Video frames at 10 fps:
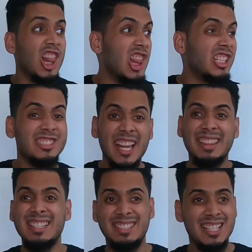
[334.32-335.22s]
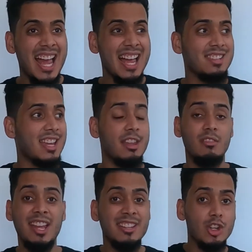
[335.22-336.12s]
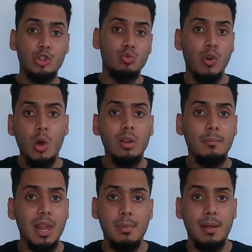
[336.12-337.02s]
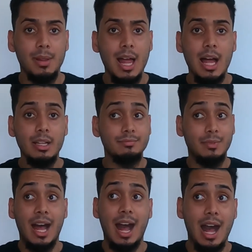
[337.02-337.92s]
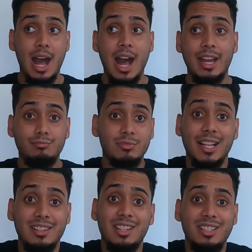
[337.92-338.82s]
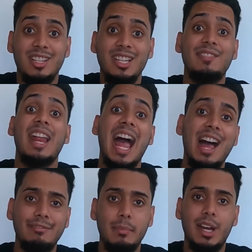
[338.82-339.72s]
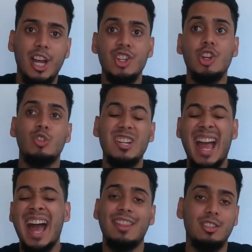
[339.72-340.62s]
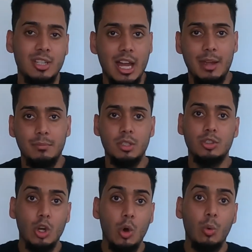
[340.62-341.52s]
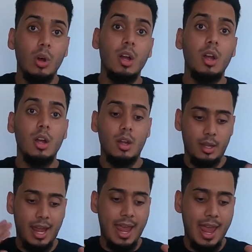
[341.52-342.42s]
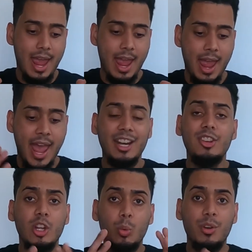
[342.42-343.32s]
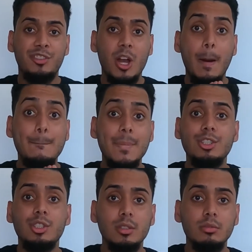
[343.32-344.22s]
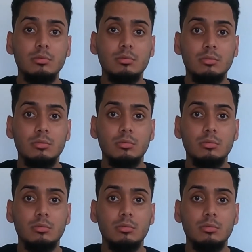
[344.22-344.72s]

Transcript: let's take this test and get you rolling, blah blah blah. I technically didn't even have my degree at the time. So anything with commission,